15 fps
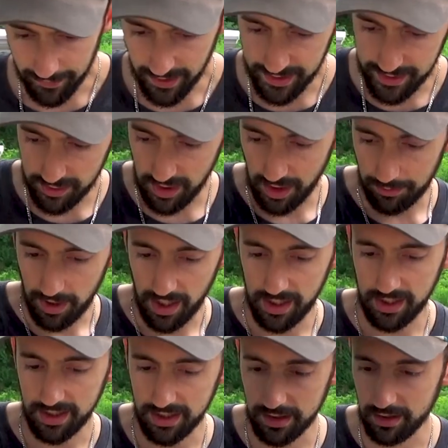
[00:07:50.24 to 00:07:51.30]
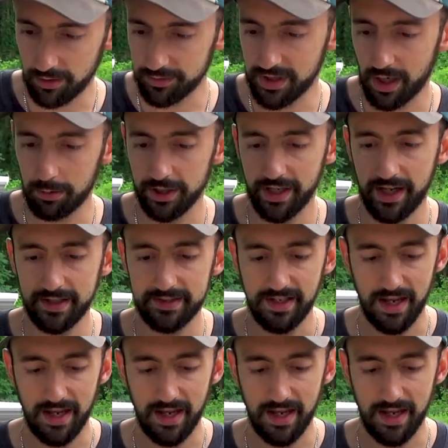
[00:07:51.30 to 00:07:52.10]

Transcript: this trip. E&O double nest.